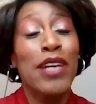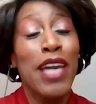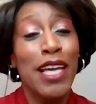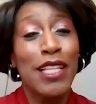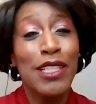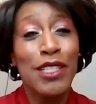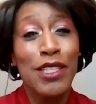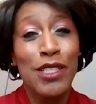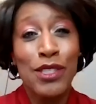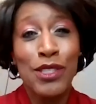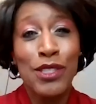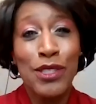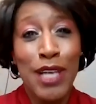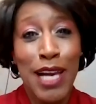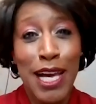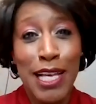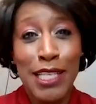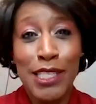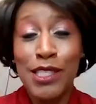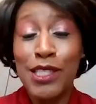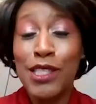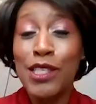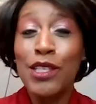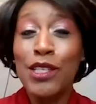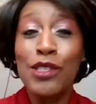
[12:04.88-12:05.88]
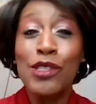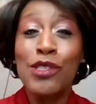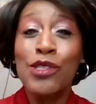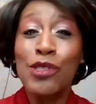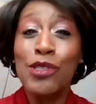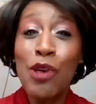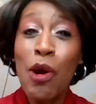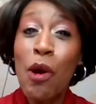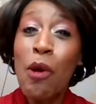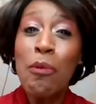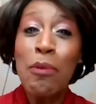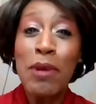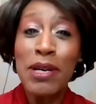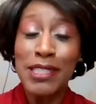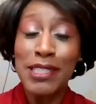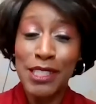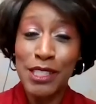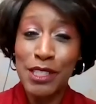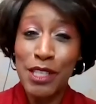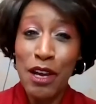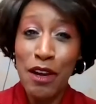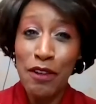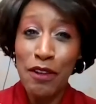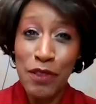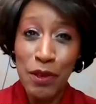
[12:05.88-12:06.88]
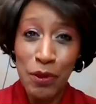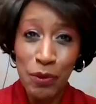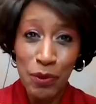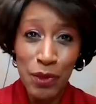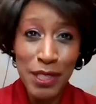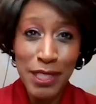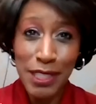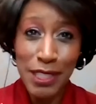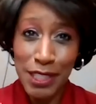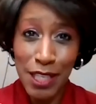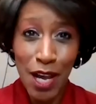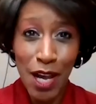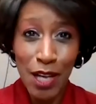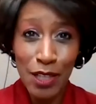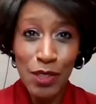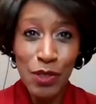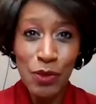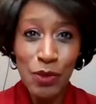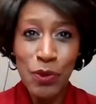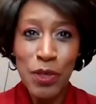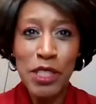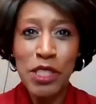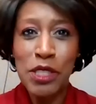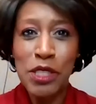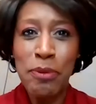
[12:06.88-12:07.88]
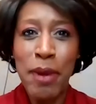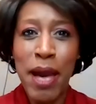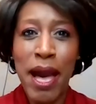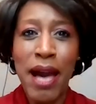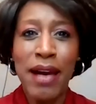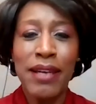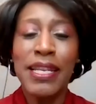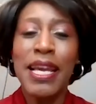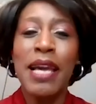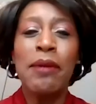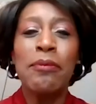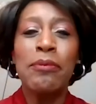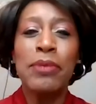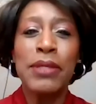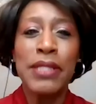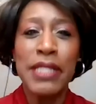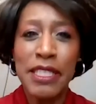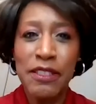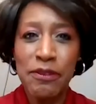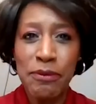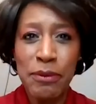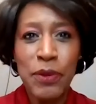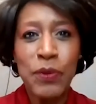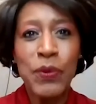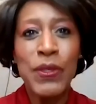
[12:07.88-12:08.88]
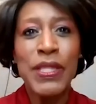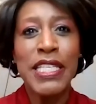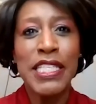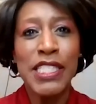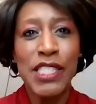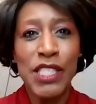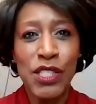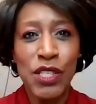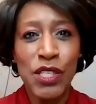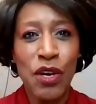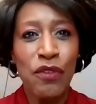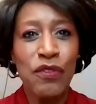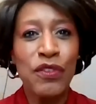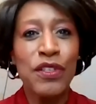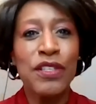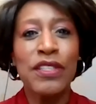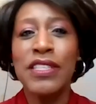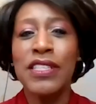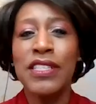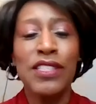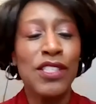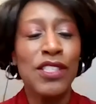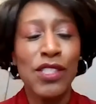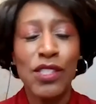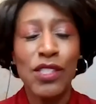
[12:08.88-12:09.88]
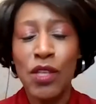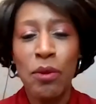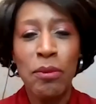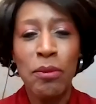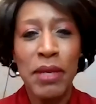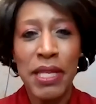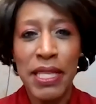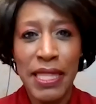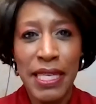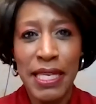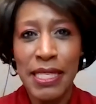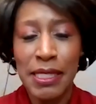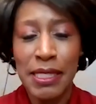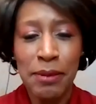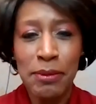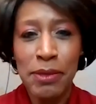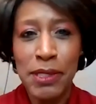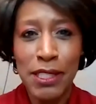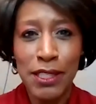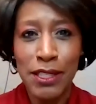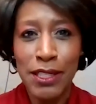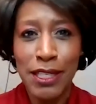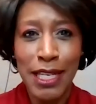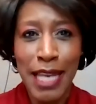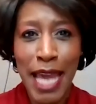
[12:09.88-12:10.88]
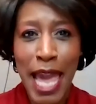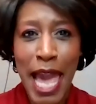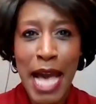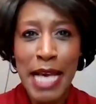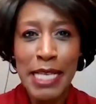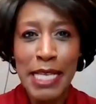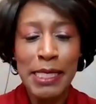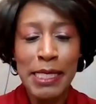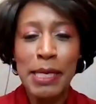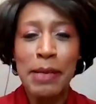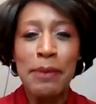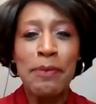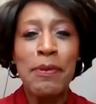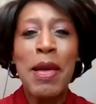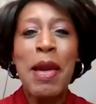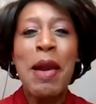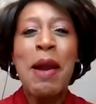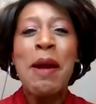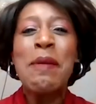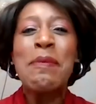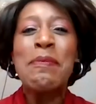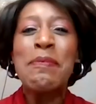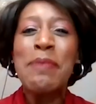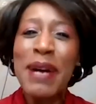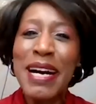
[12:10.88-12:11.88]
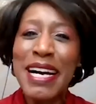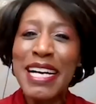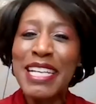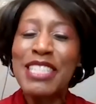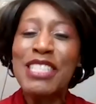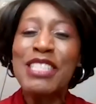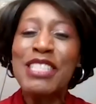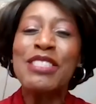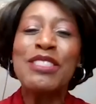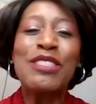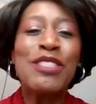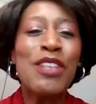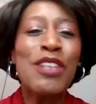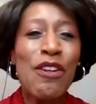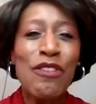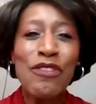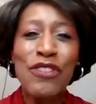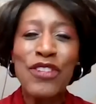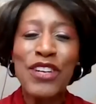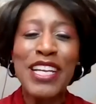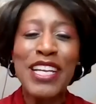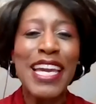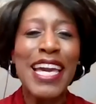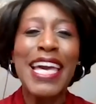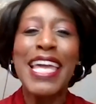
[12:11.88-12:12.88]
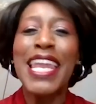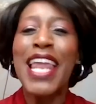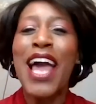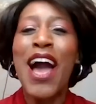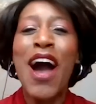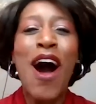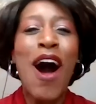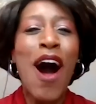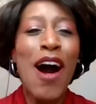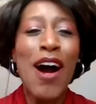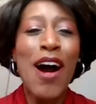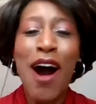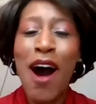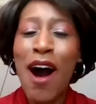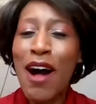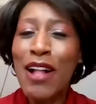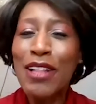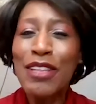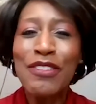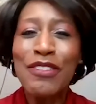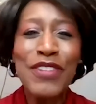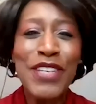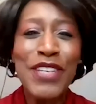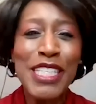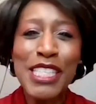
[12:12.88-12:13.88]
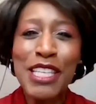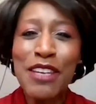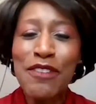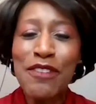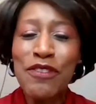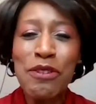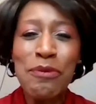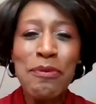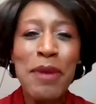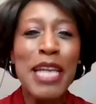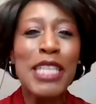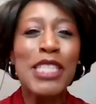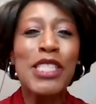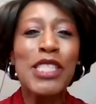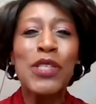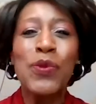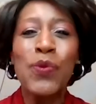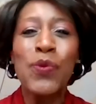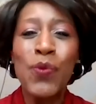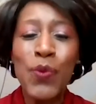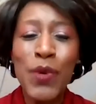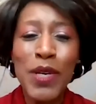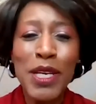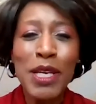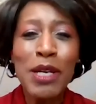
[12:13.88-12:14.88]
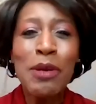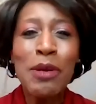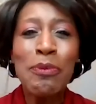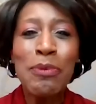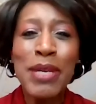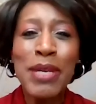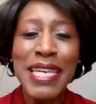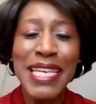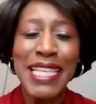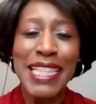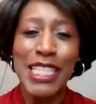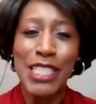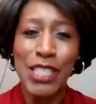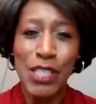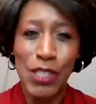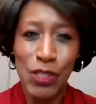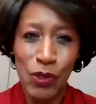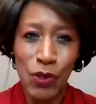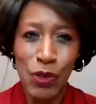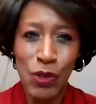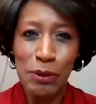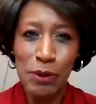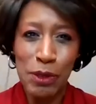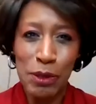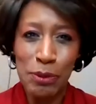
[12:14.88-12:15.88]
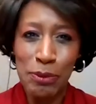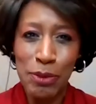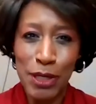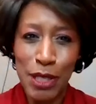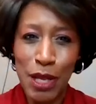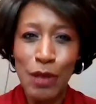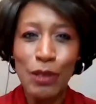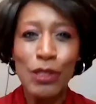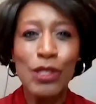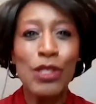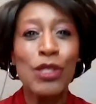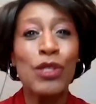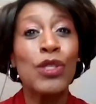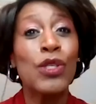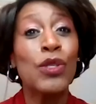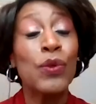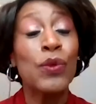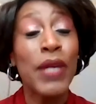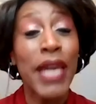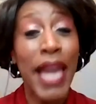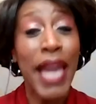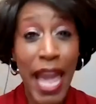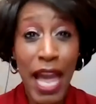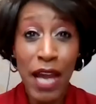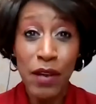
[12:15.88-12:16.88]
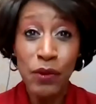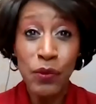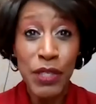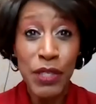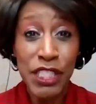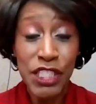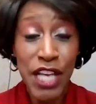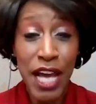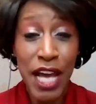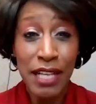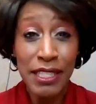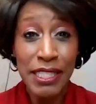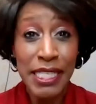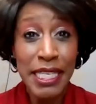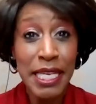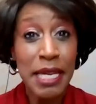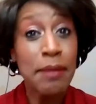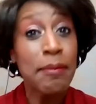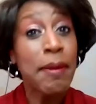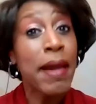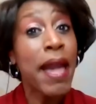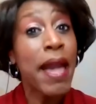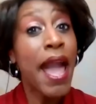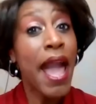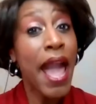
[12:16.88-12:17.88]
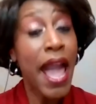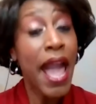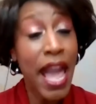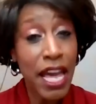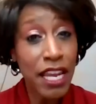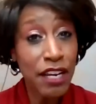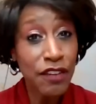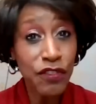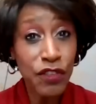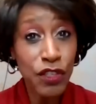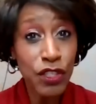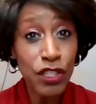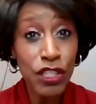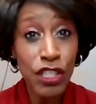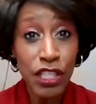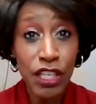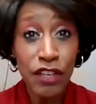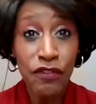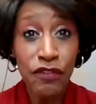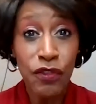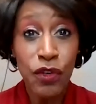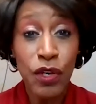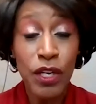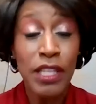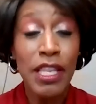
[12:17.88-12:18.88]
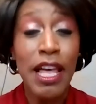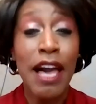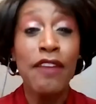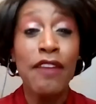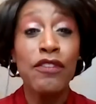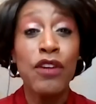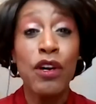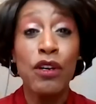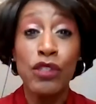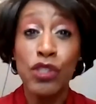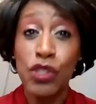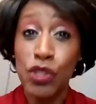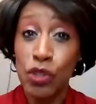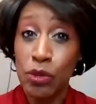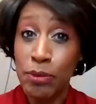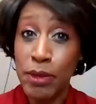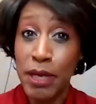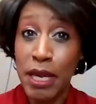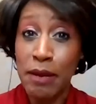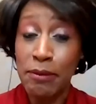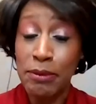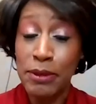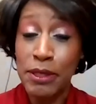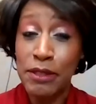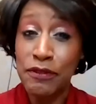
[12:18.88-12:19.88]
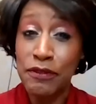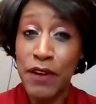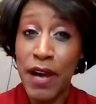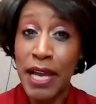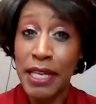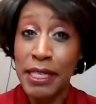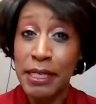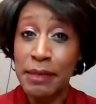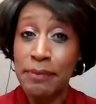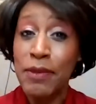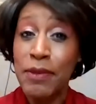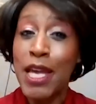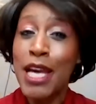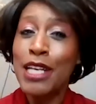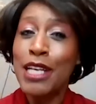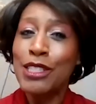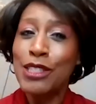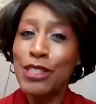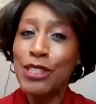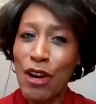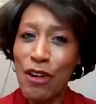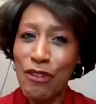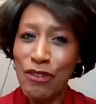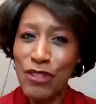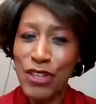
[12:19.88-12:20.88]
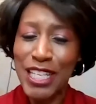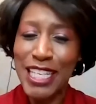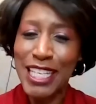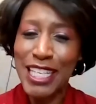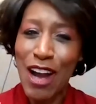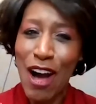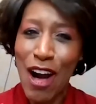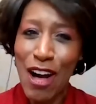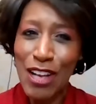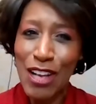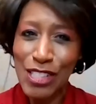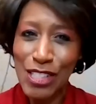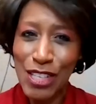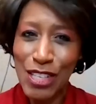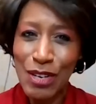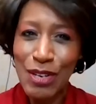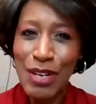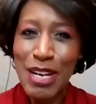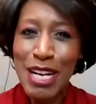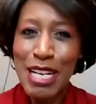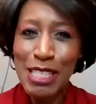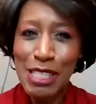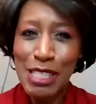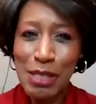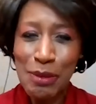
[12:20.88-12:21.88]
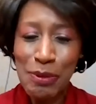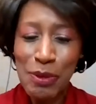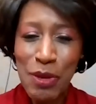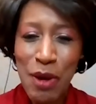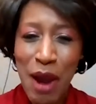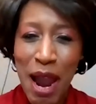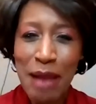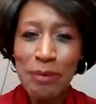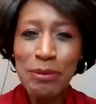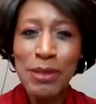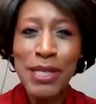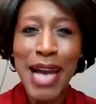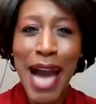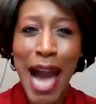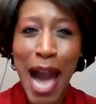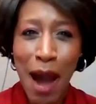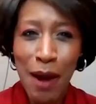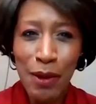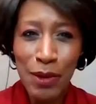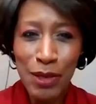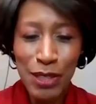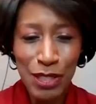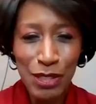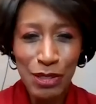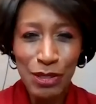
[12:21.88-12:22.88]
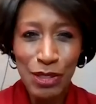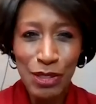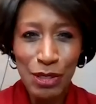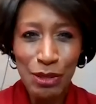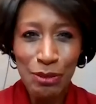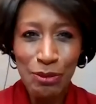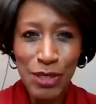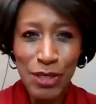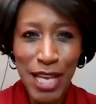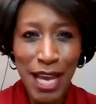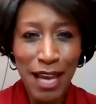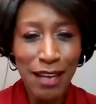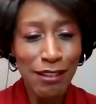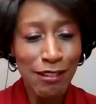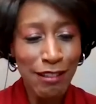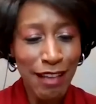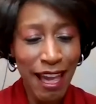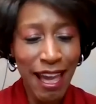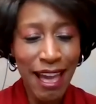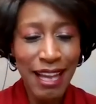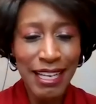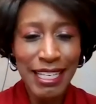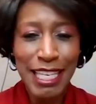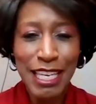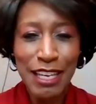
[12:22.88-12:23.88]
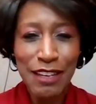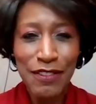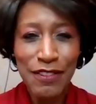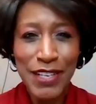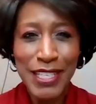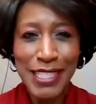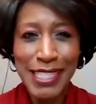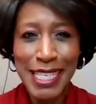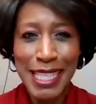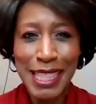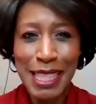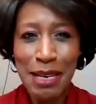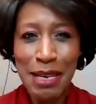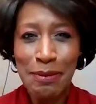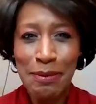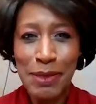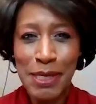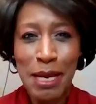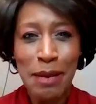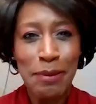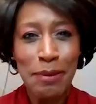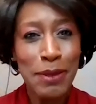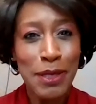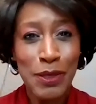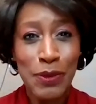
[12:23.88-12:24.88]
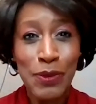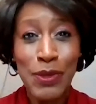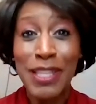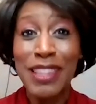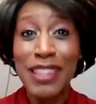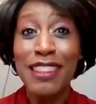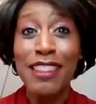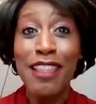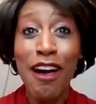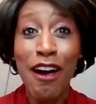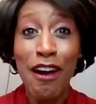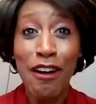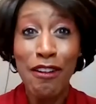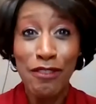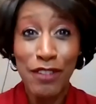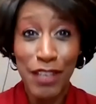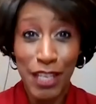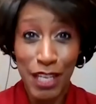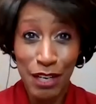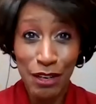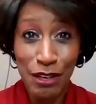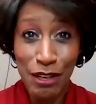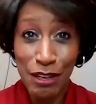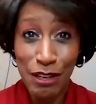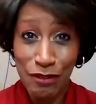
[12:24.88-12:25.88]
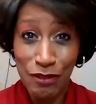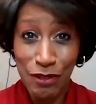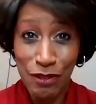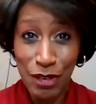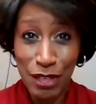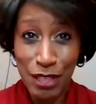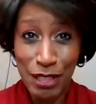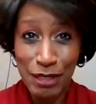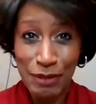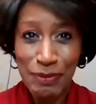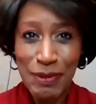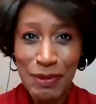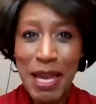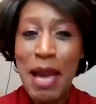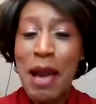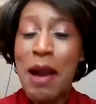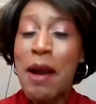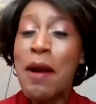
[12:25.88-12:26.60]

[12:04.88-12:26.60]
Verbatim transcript: Okay, look, you guys, there's so much stuff that we can talk to Rich about, and believe me, when this is over, there's so many things I'm still going to ask him. But don't forget, all of his information will be in the description below. So you can reach out to him. And if you're looking for a life coach, you'll be able to find him. Don't forget also, subscribe to our YouTube channel and give us a thumbs up because we love hearing for you.